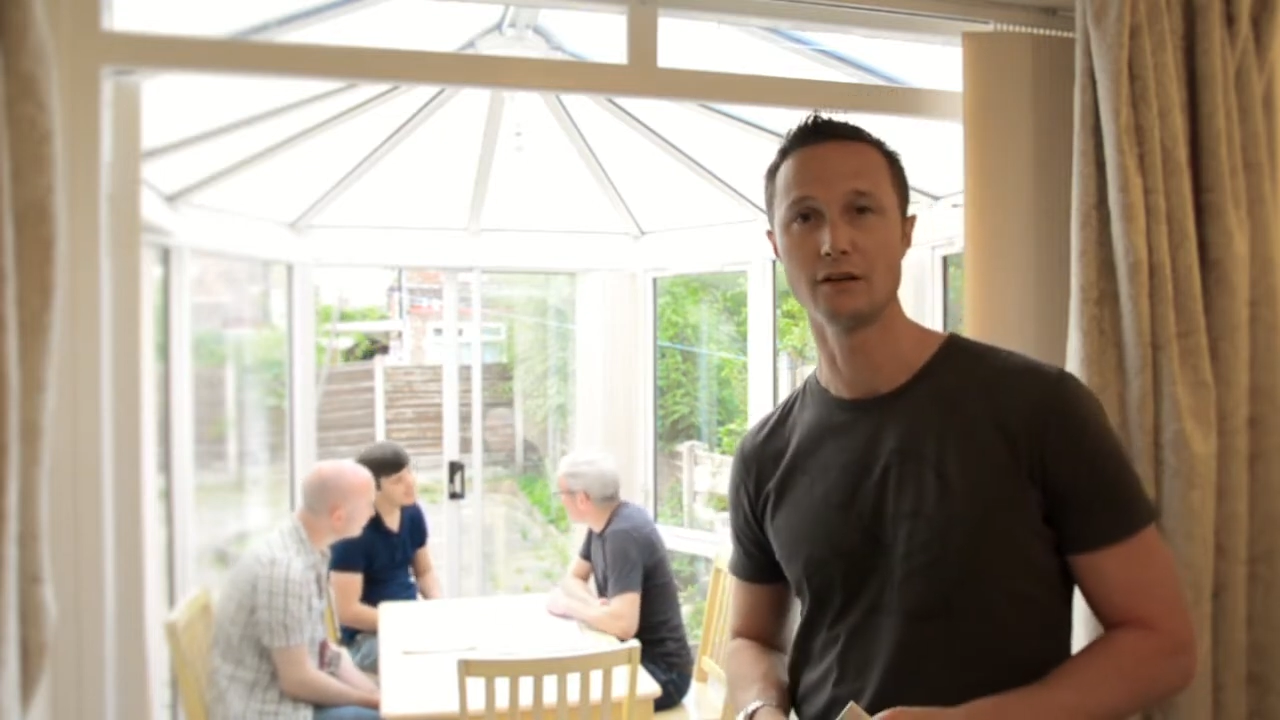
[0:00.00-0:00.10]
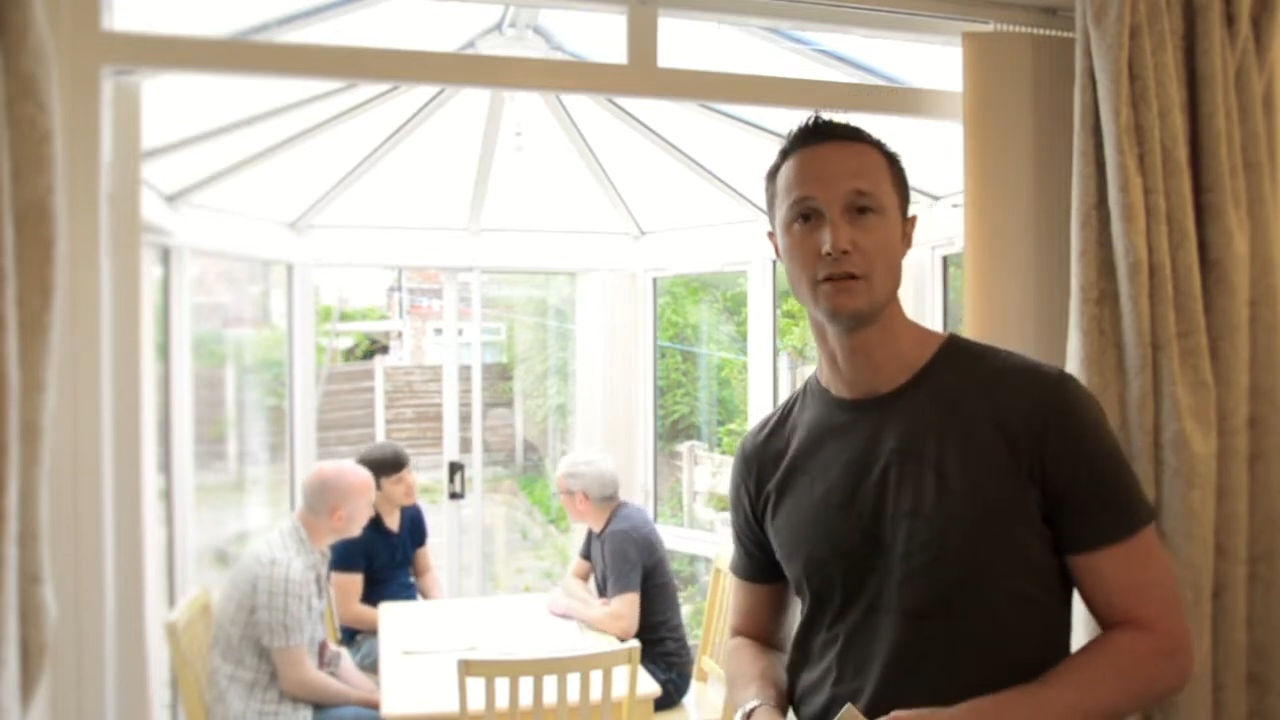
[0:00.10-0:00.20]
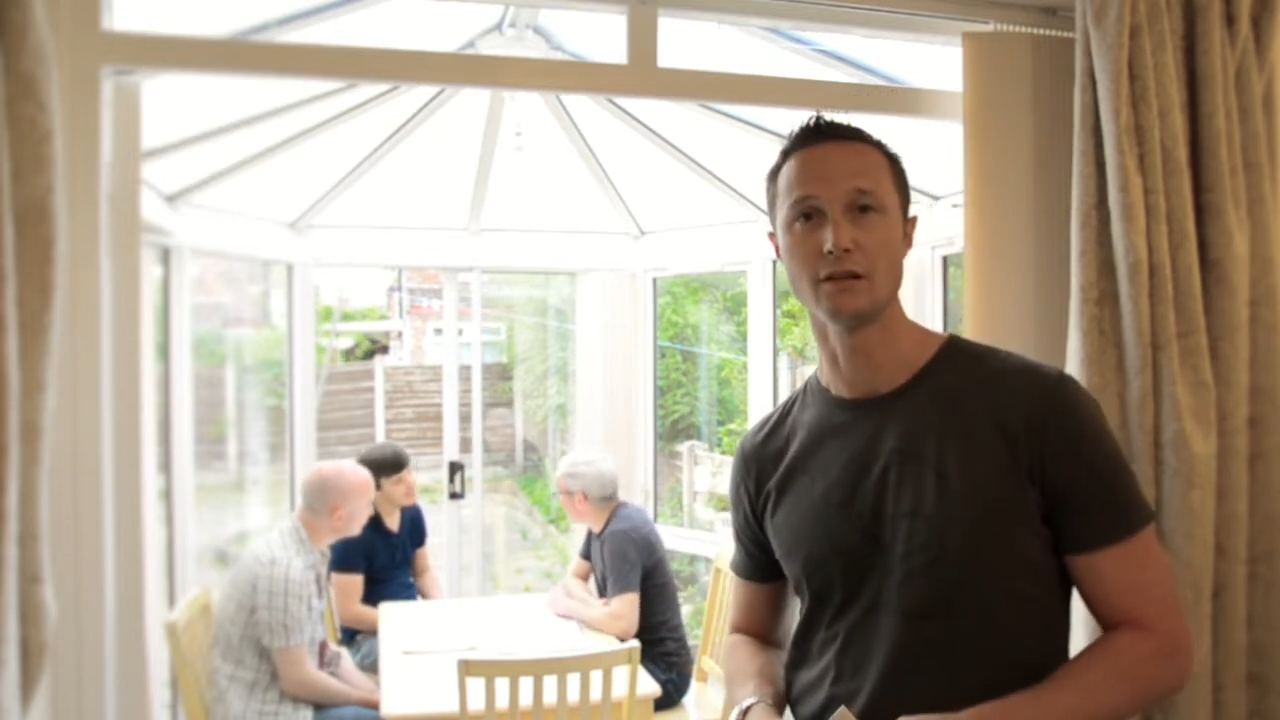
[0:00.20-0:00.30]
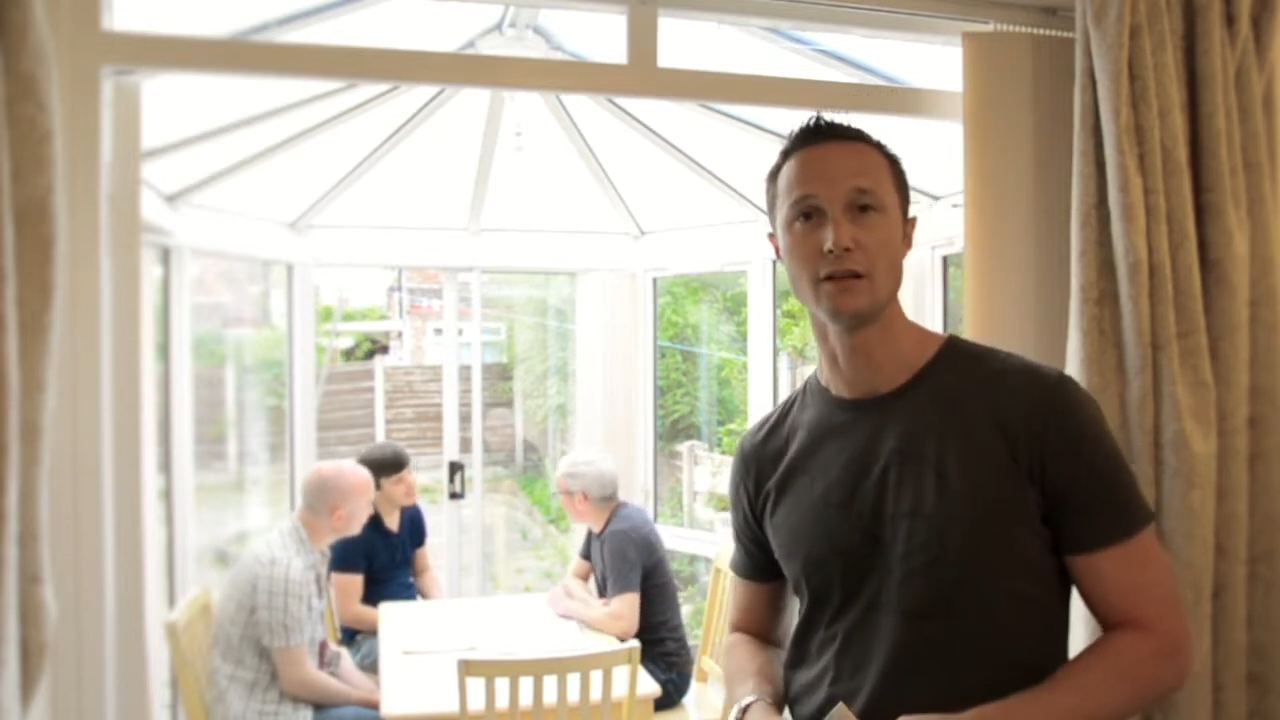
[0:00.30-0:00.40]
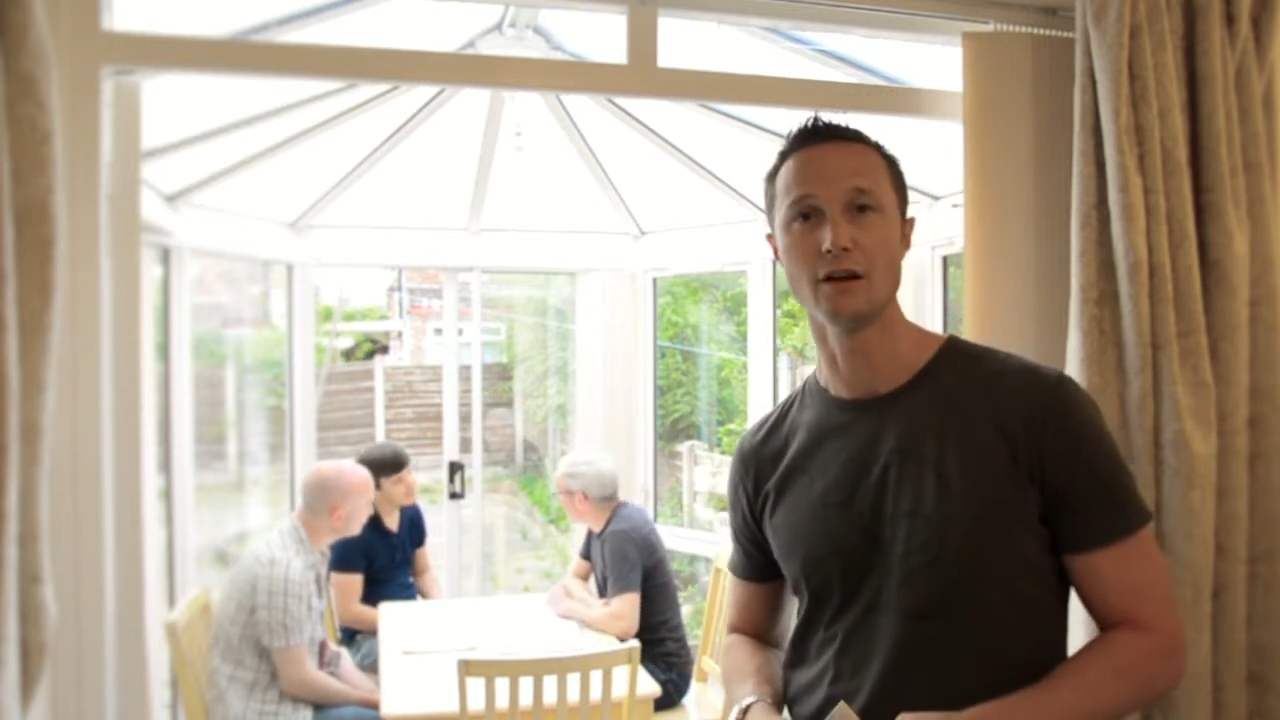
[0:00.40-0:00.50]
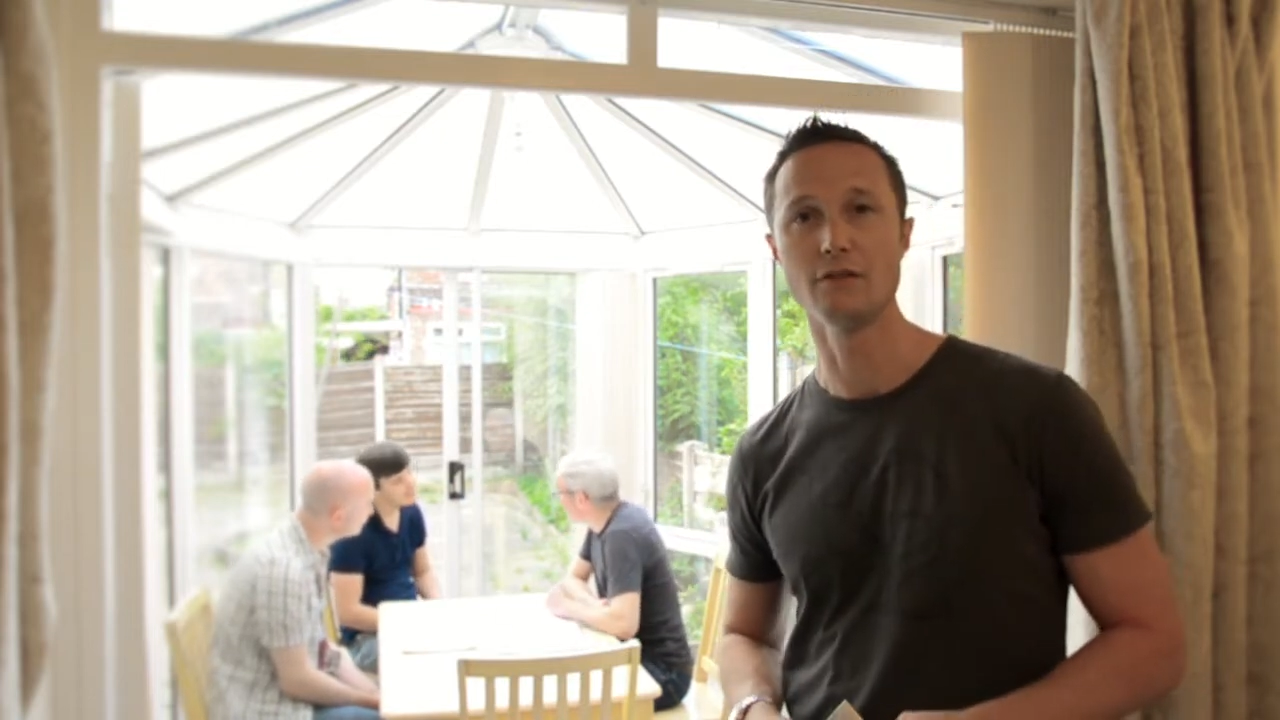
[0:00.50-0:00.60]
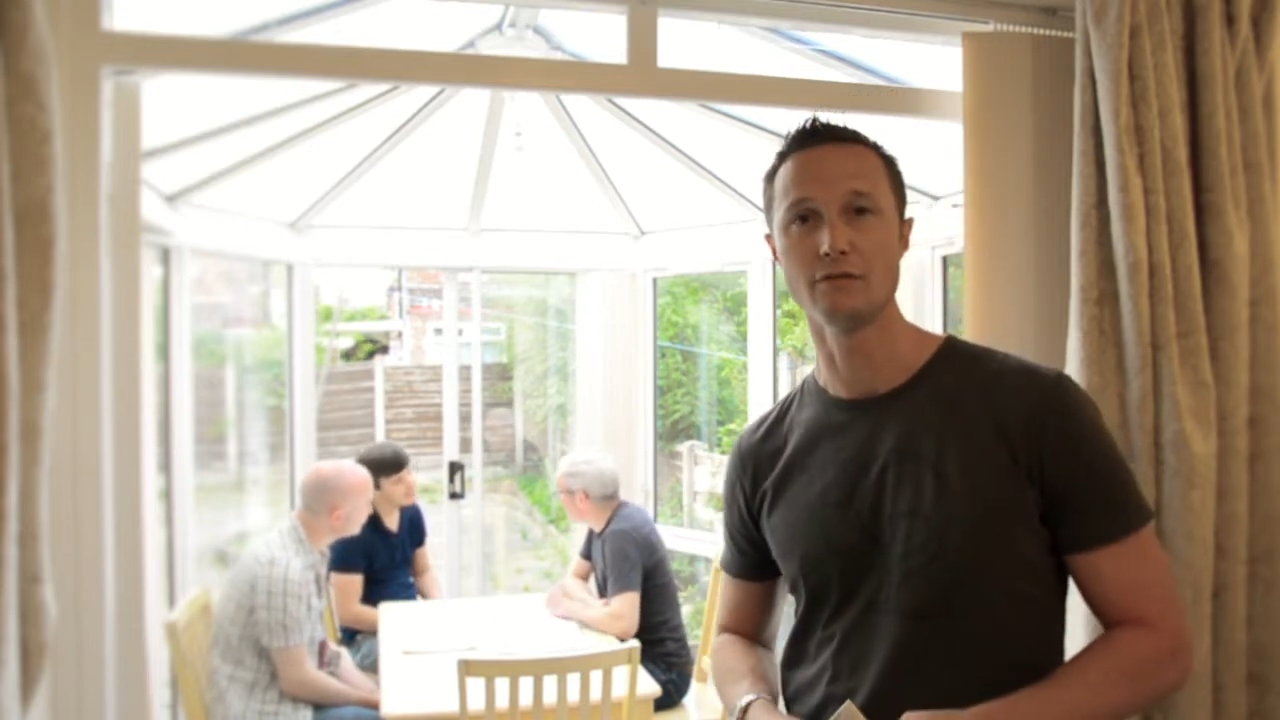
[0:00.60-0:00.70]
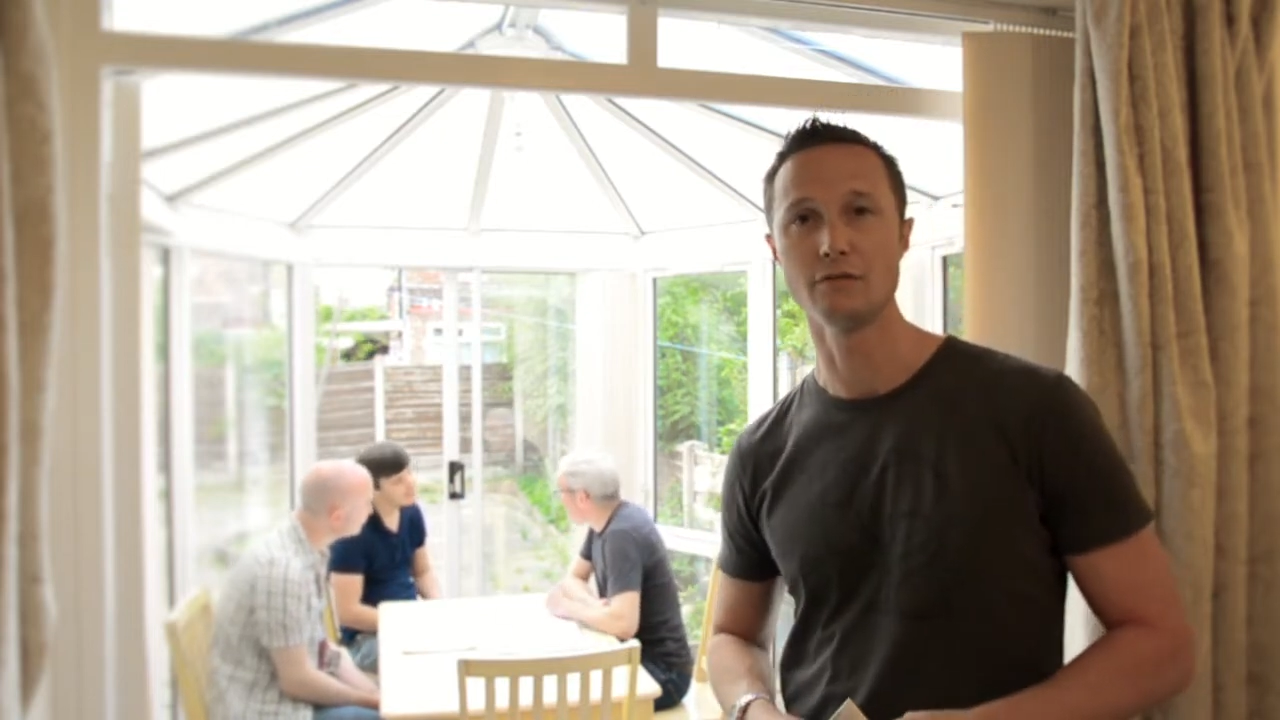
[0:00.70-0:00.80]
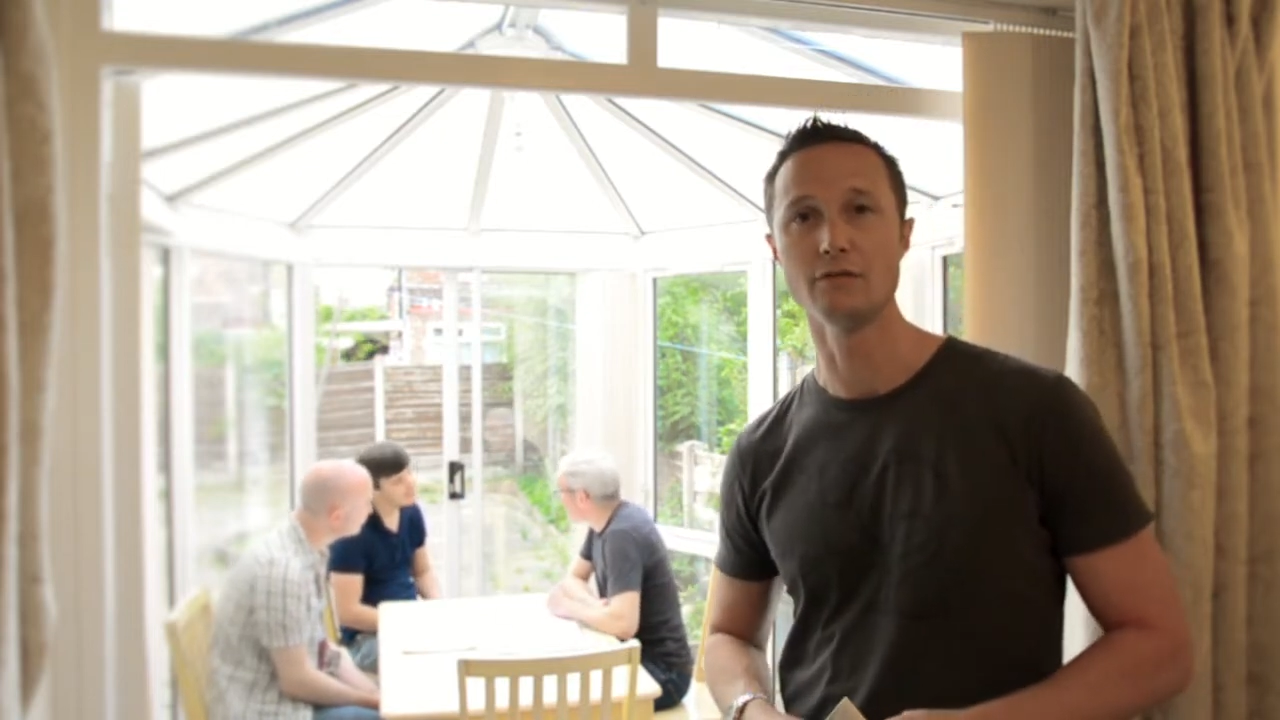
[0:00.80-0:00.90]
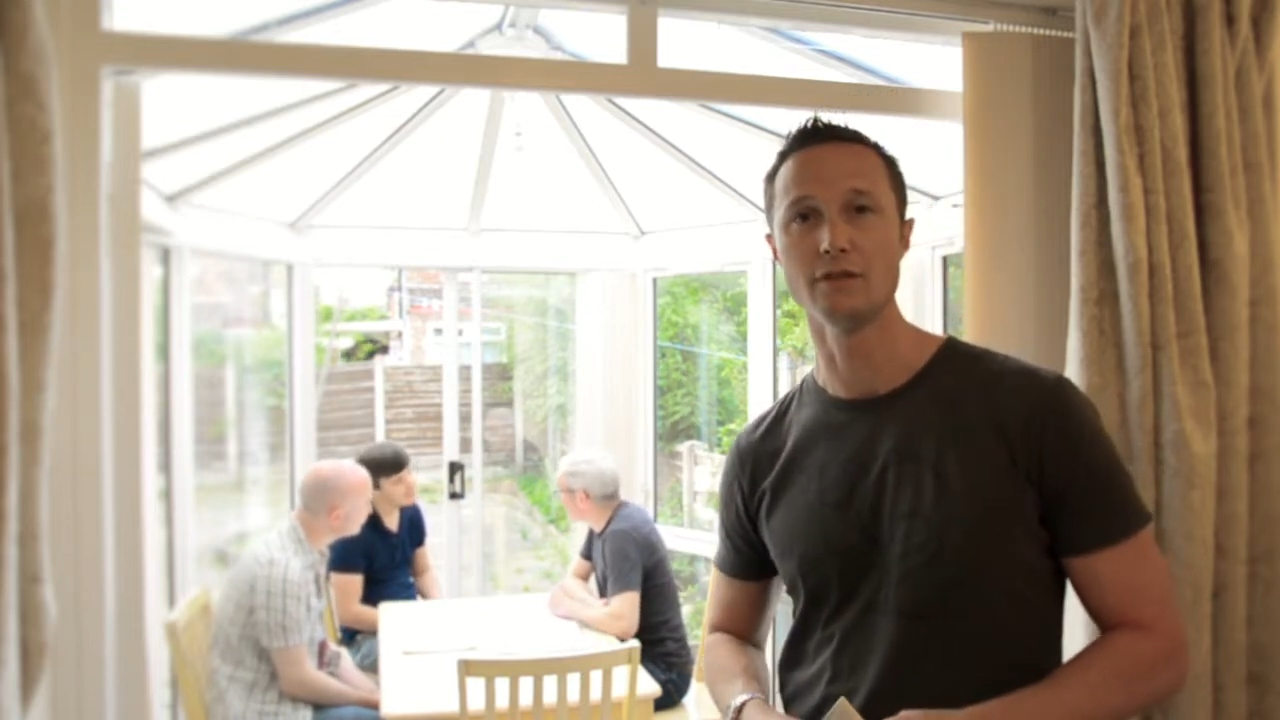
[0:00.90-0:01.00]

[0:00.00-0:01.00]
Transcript: currently going through